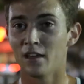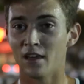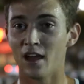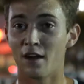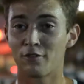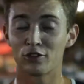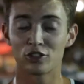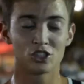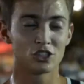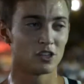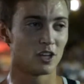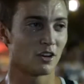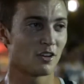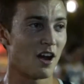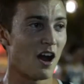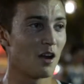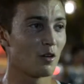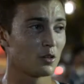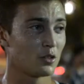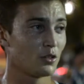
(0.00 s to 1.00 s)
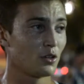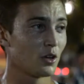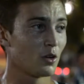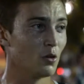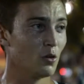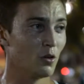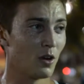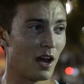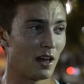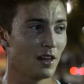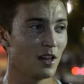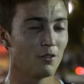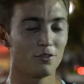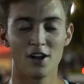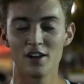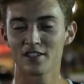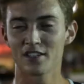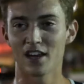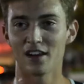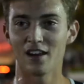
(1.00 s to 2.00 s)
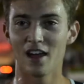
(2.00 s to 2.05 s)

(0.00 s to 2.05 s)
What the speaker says: Yeah, for sure. The crowd was really cool. I love racing at